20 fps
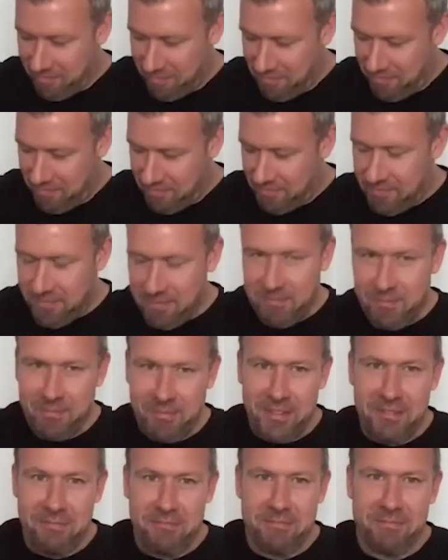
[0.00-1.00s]
that
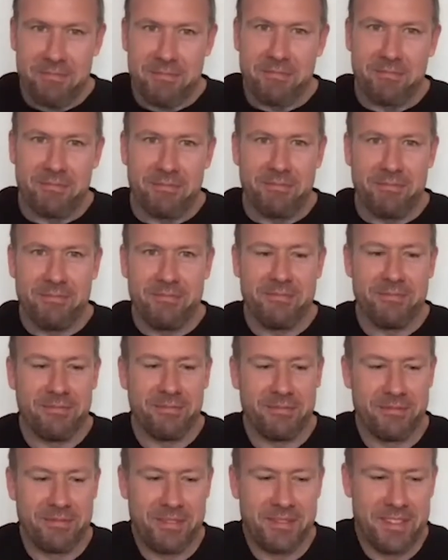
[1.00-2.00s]
$20 thing
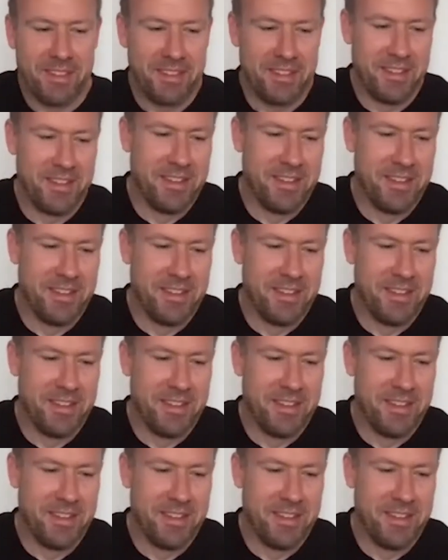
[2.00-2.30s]
has become the kind of